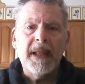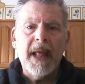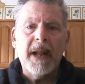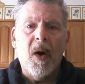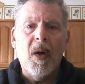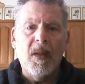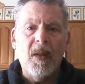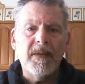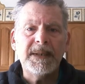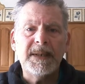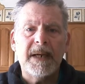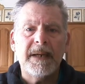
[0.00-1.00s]
that all of
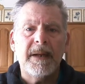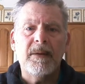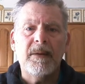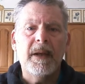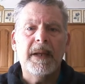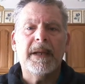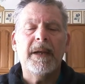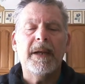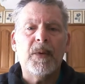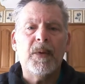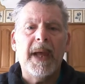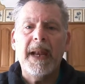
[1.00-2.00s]
a sudden can
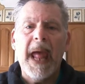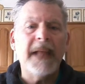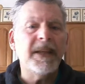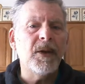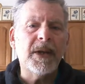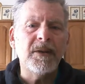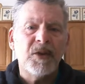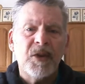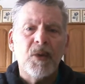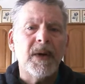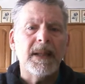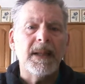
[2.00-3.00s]
create. And you can
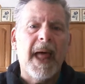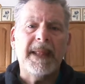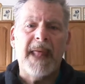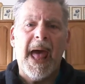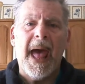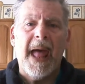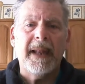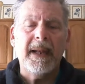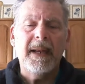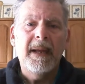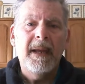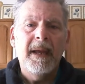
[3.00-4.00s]
do it like that
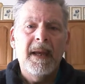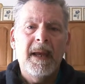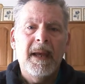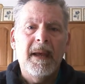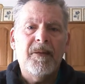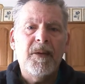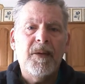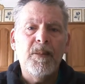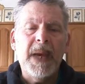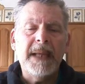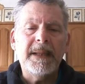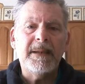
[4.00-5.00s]
if you
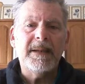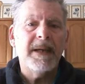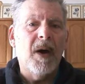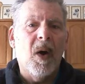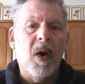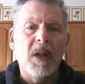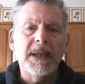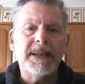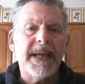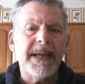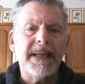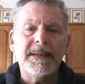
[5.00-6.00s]
make all it
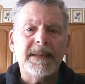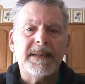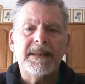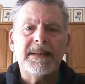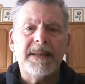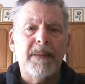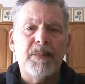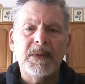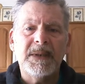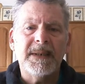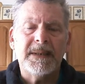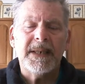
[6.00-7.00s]
takes is a
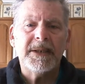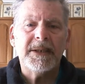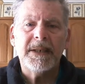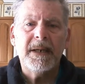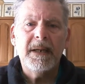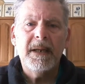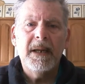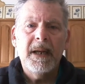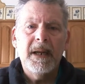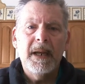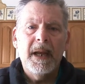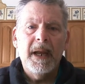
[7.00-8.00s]
simple decision.
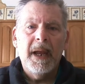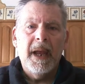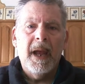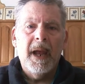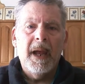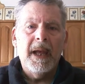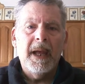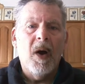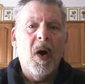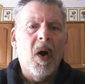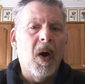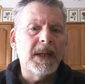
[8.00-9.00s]

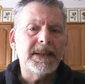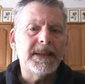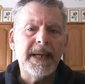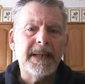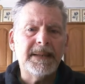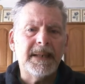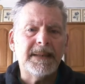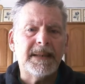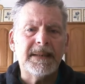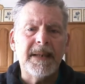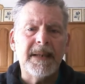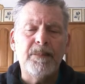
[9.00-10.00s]
All it takes is a
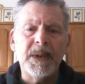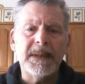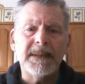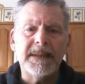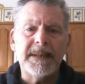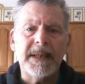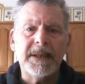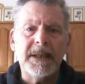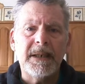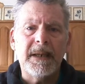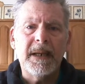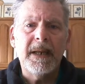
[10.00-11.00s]
simple
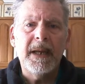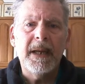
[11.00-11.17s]
decision,